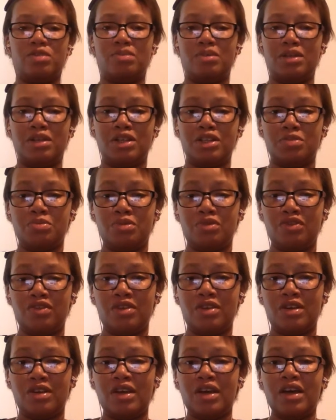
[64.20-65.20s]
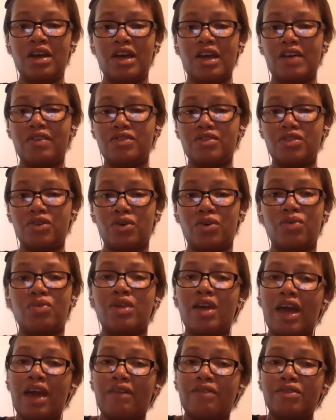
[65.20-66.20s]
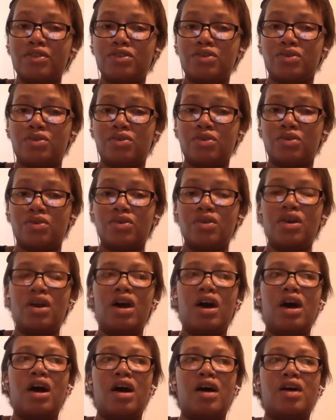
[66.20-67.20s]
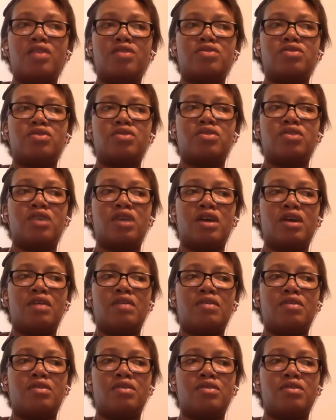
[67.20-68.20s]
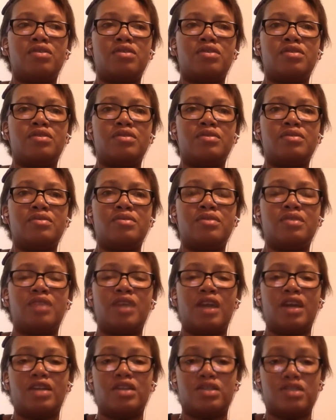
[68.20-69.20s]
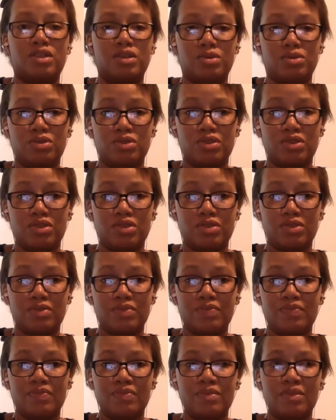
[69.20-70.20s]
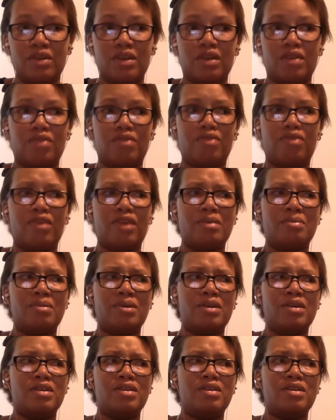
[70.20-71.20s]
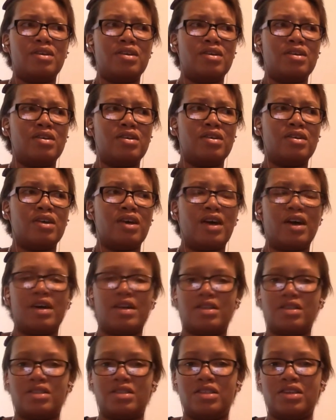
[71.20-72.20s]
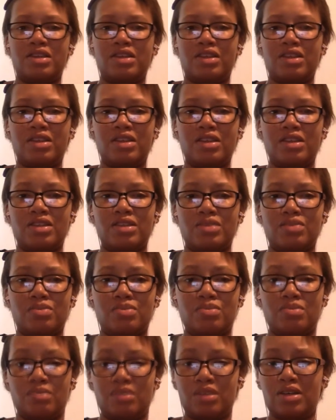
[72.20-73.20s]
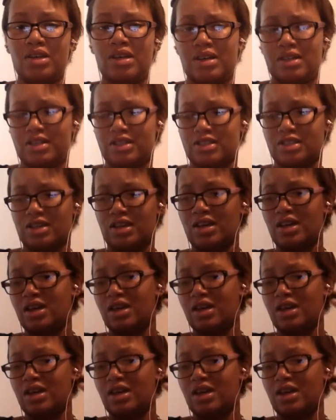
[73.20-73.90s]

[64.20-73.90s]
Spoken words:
to be in this movie. If so, they haven't showed her. I saw they have her, the Executioner, the Flaming Axe, I think that's what he has.